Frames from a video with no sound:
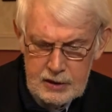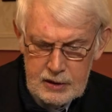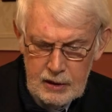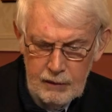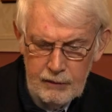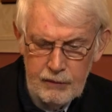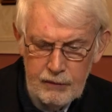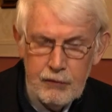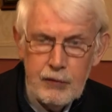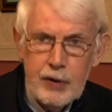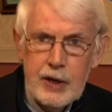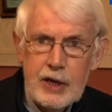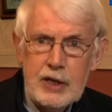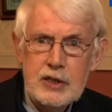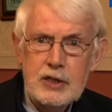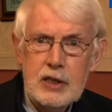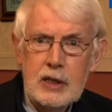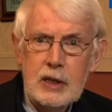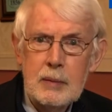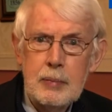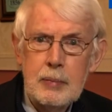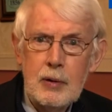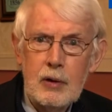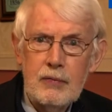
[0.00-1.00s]
of
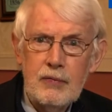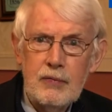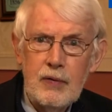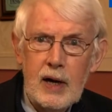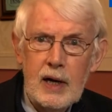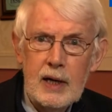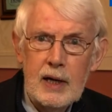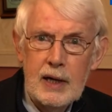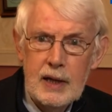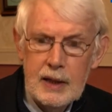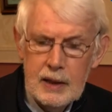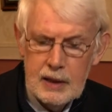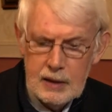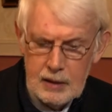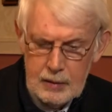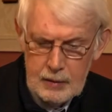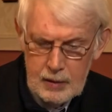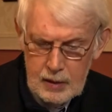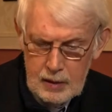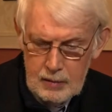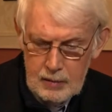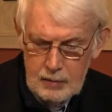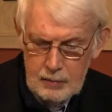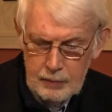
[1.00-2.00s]
racial profiling
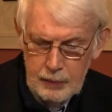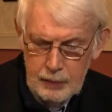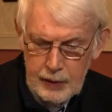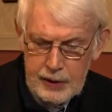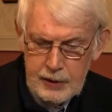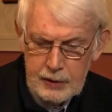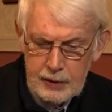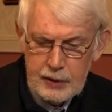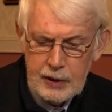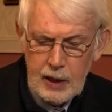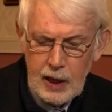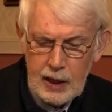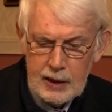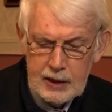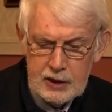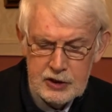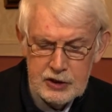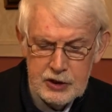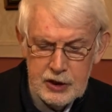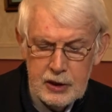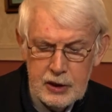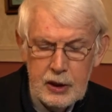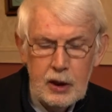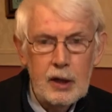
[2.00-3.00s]
by An Garda
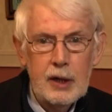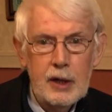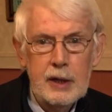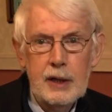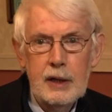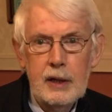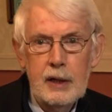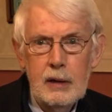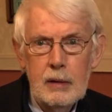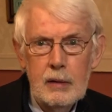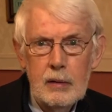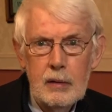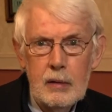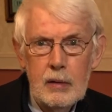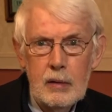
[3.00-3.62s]
Síochána,